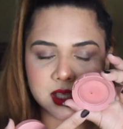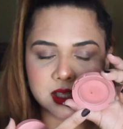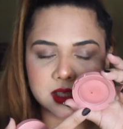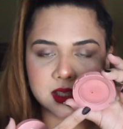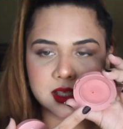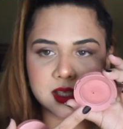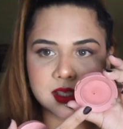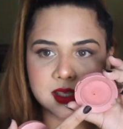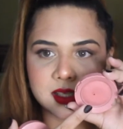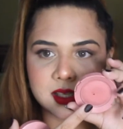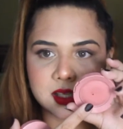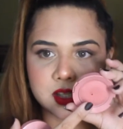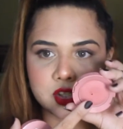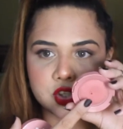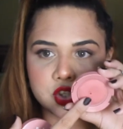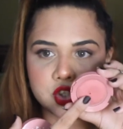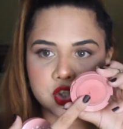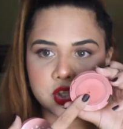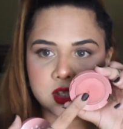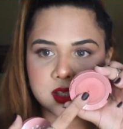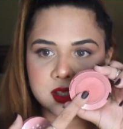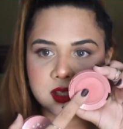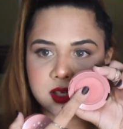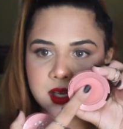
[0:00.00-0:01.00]
This
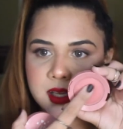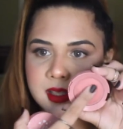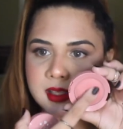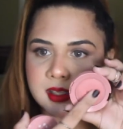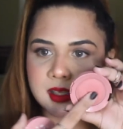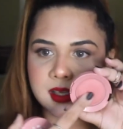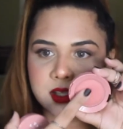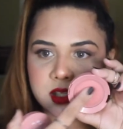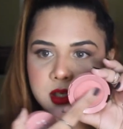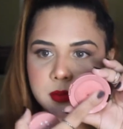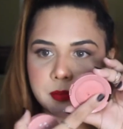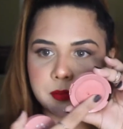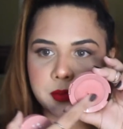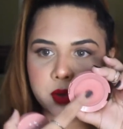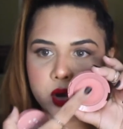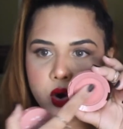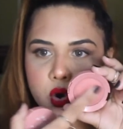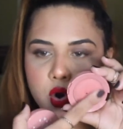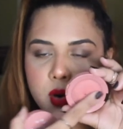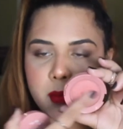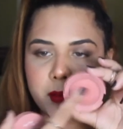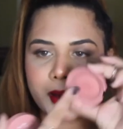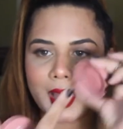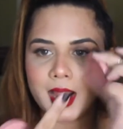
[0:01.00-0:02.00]
is just, it's a
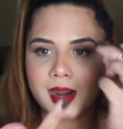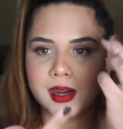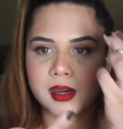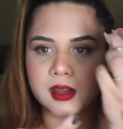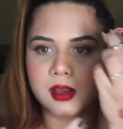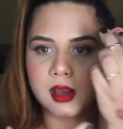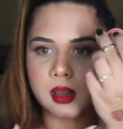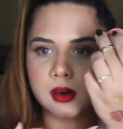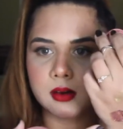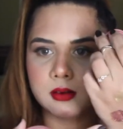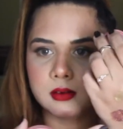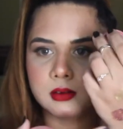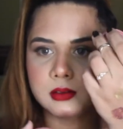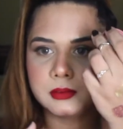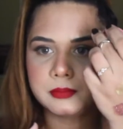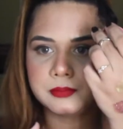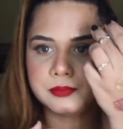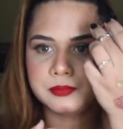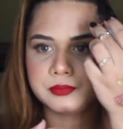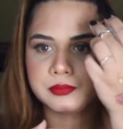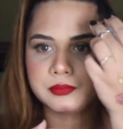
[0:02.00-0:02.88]
pure matte color,